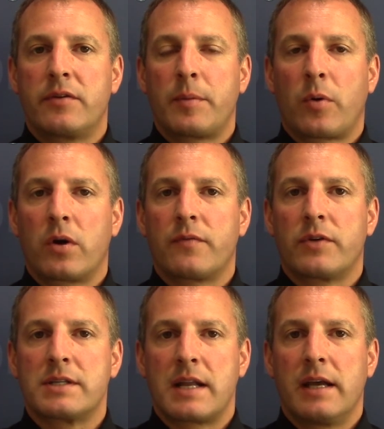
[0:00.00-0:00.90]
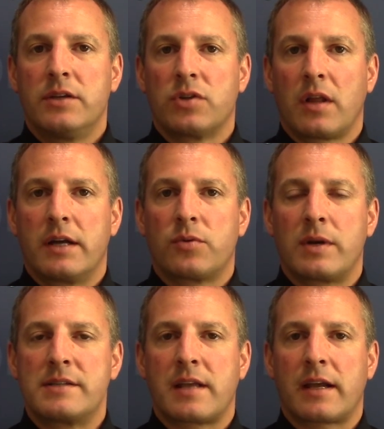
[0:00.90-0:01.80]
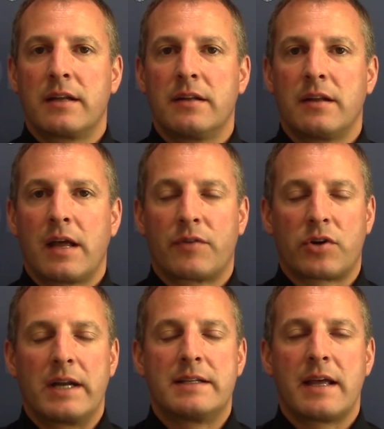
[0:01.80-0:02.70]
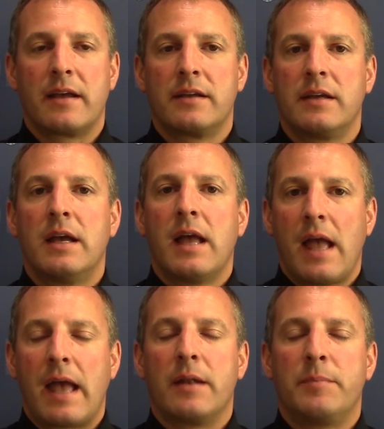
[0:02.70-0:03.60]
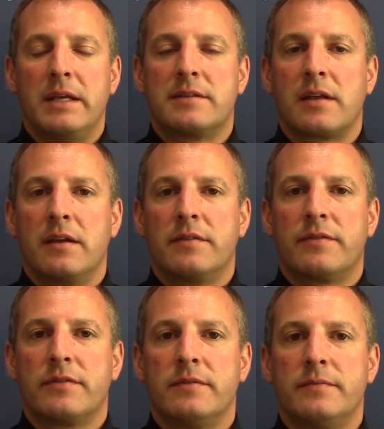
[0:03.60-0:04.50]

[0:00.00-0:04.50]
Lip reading: report for today, July 22nd. Have a great day and be safe.